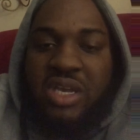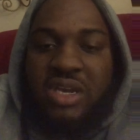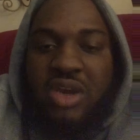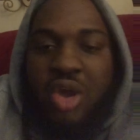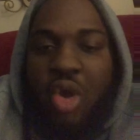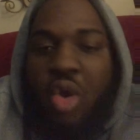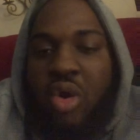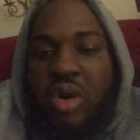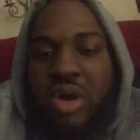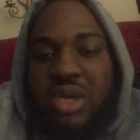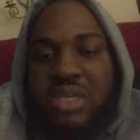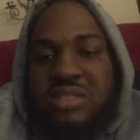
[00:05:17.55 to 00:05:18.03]
an
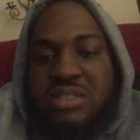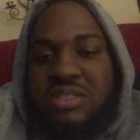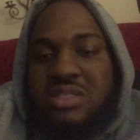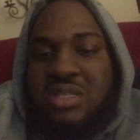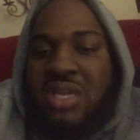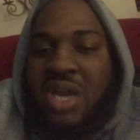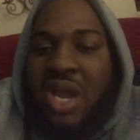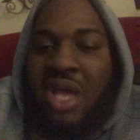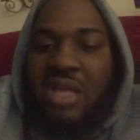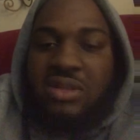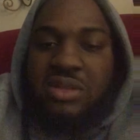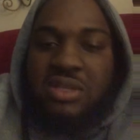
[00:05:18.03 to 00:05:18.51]
artist
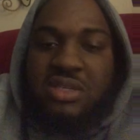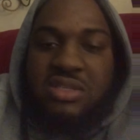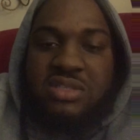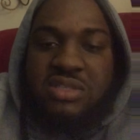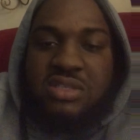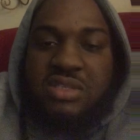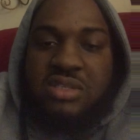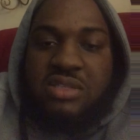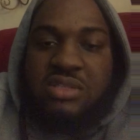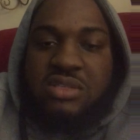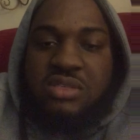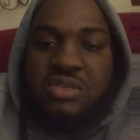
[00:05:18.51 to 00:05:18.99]
that I
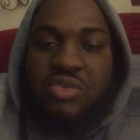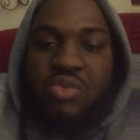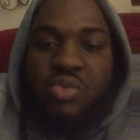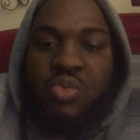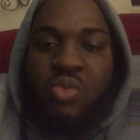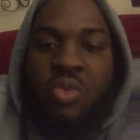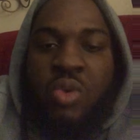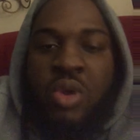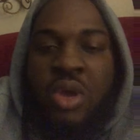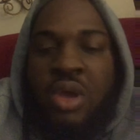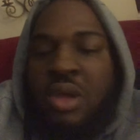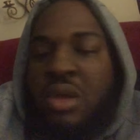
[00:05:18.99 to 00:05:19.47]
listen
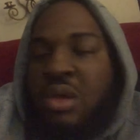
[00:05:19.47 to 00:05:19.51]
to